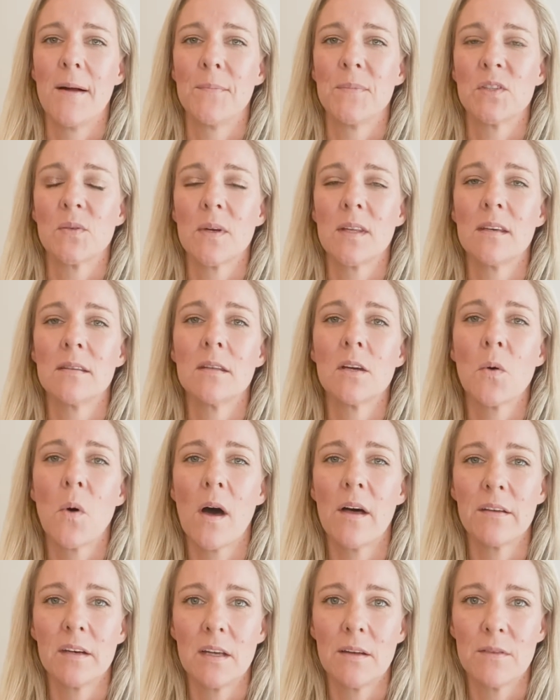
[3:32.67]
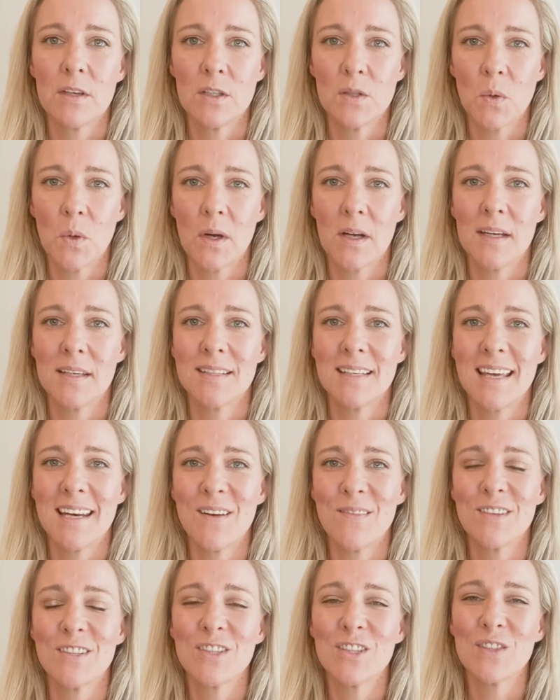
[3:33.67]
So I like the quality of the toys, and
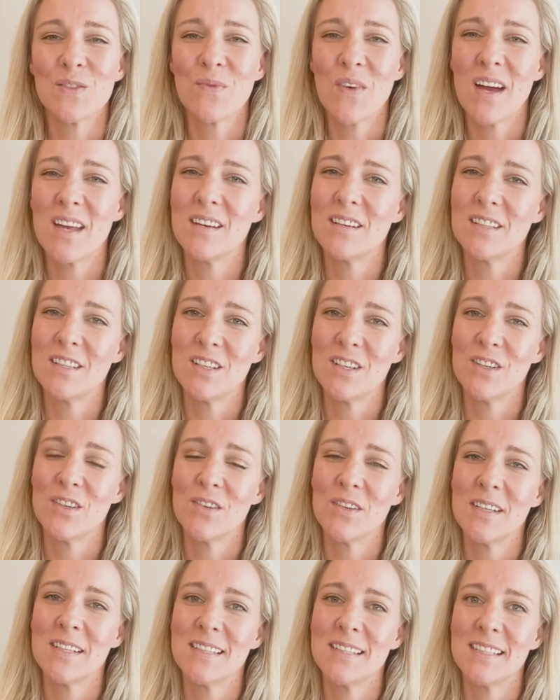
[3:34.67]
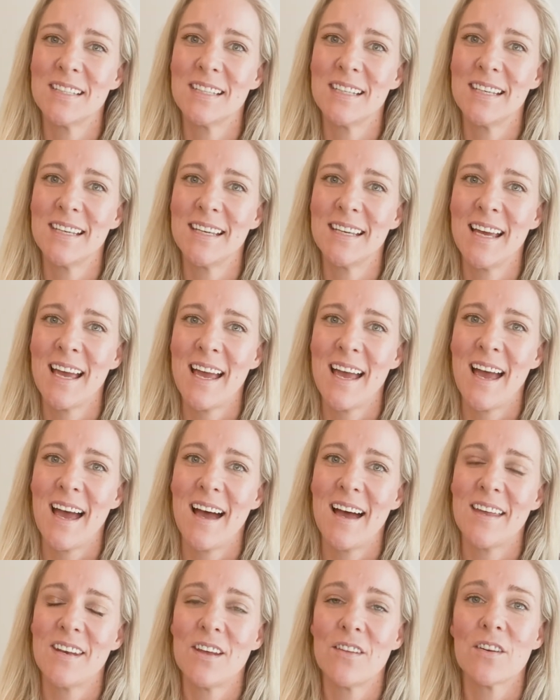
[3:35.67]
it was just fun too to see
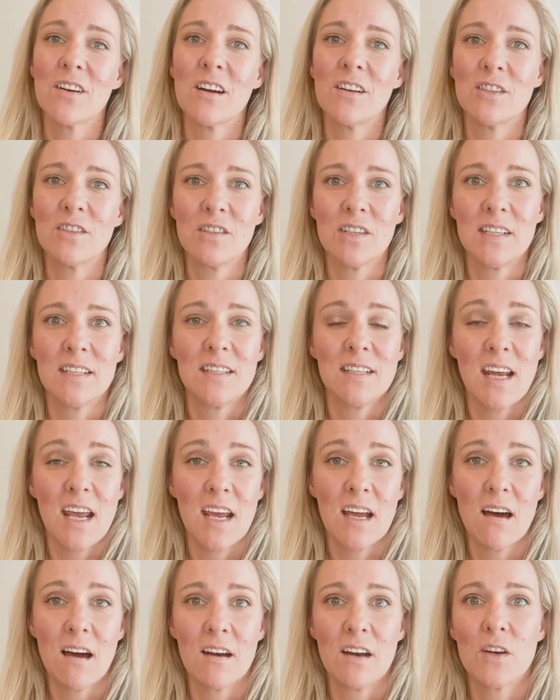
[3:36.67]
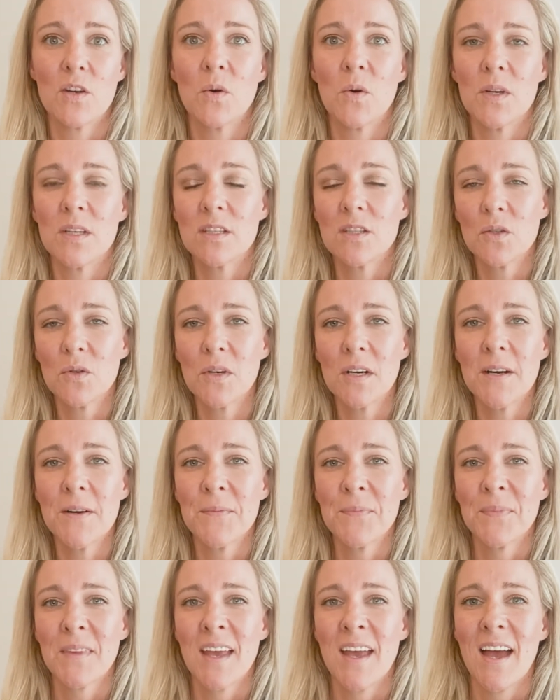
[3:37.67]
another country's take on a toy store.
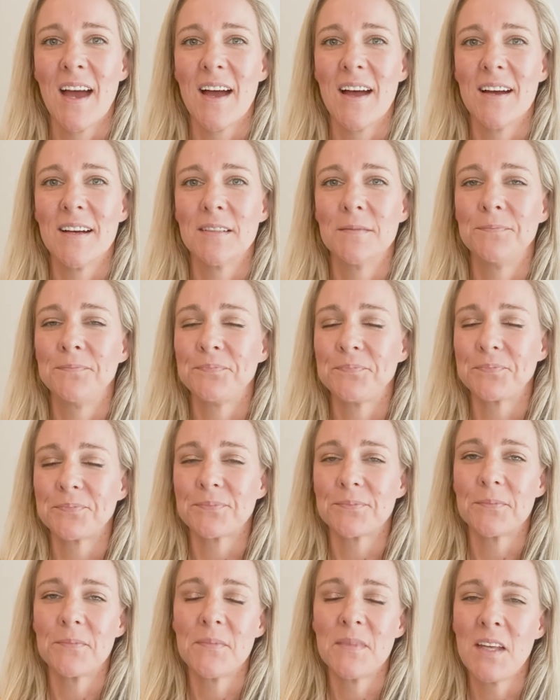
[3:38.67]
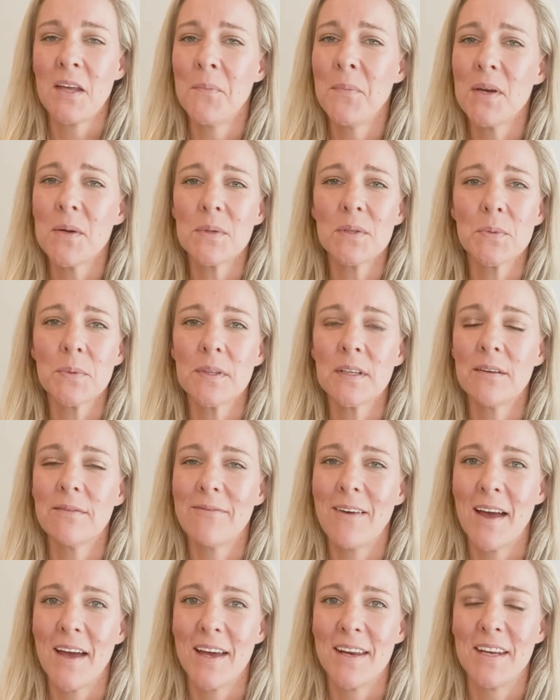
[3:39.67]
But it was really
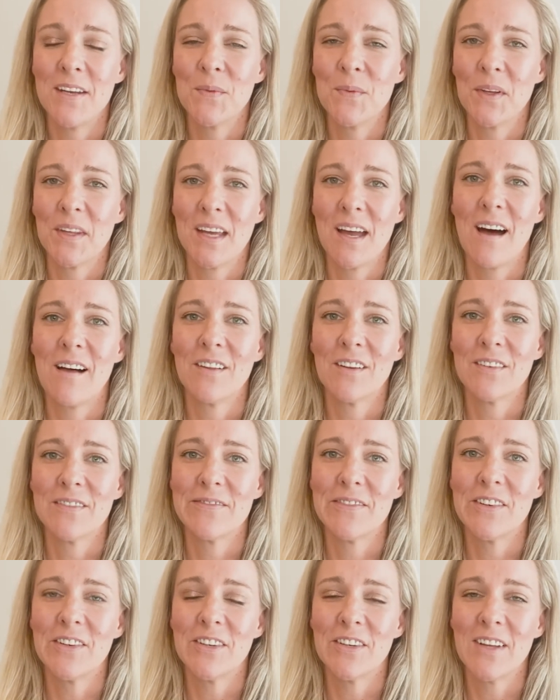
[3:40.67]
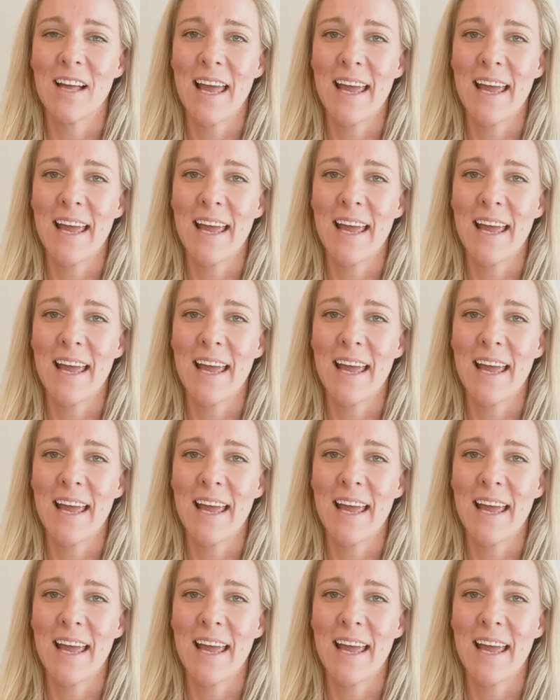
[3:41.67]
fun and really colorful.